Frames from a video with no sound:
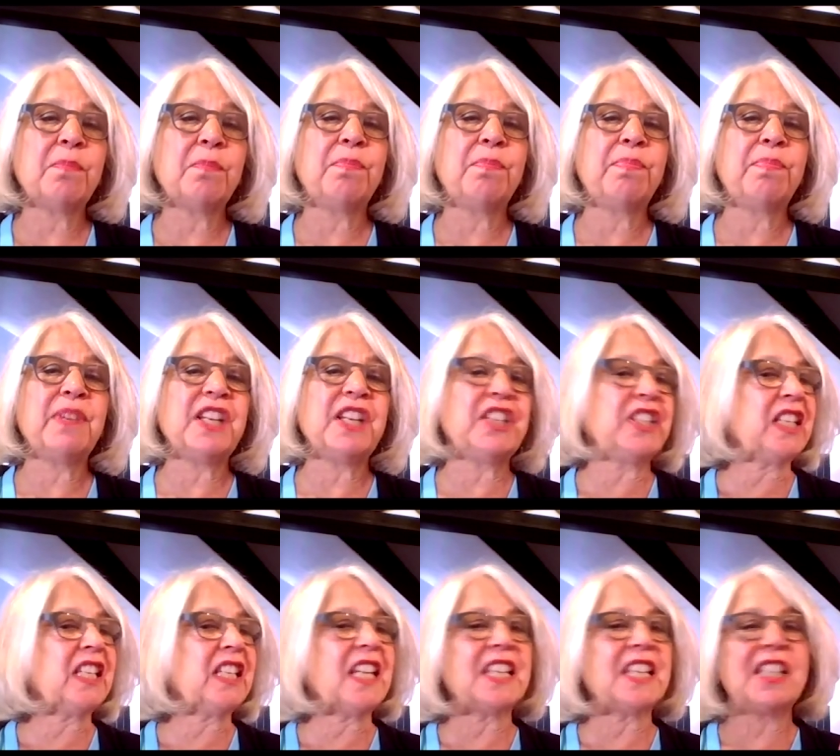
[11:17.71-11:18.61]
but it
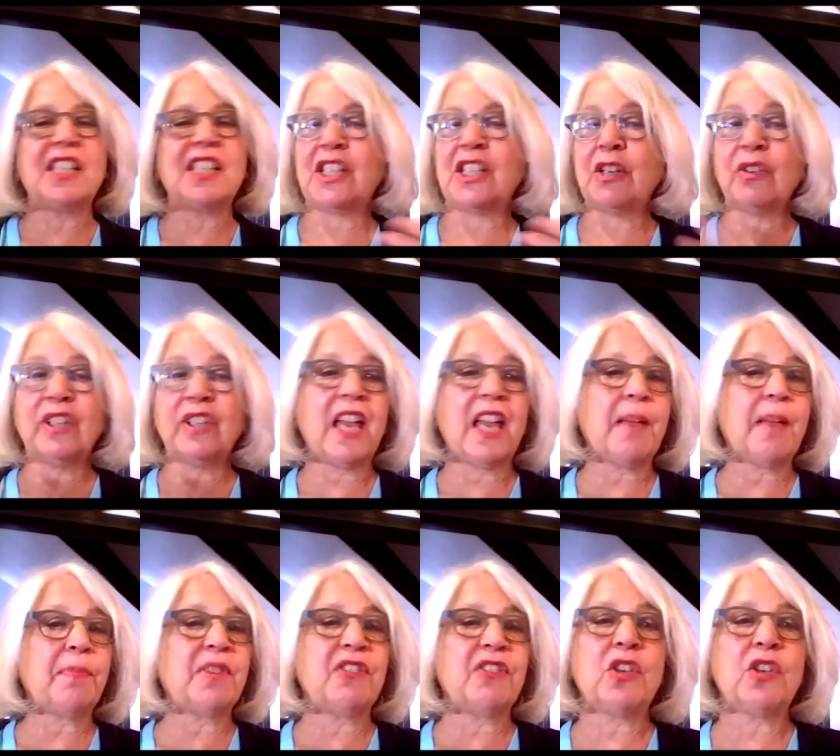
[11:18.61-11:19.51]
didn't necessarily
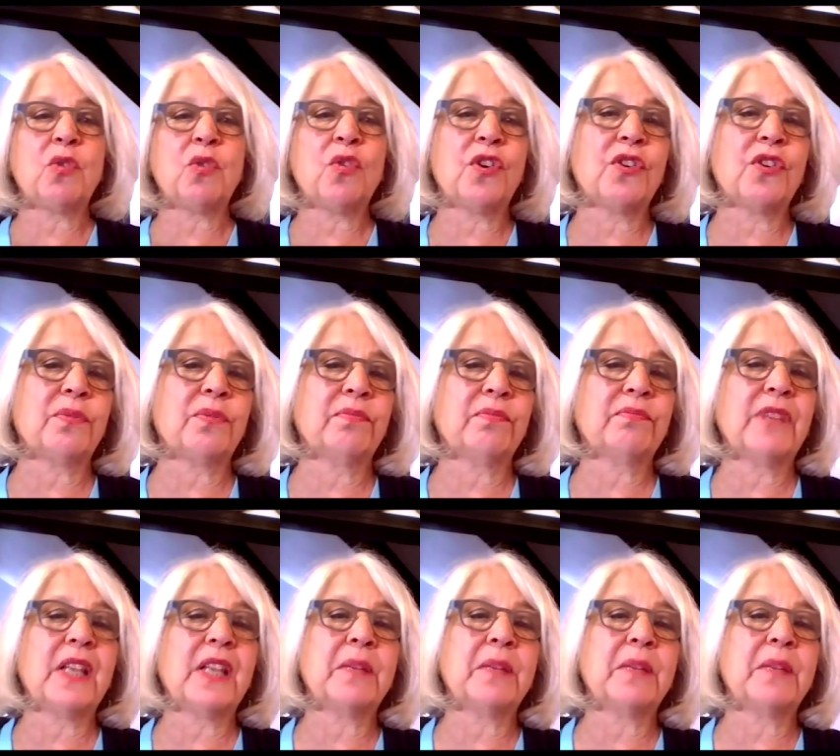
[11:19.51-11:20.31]
happen in the order and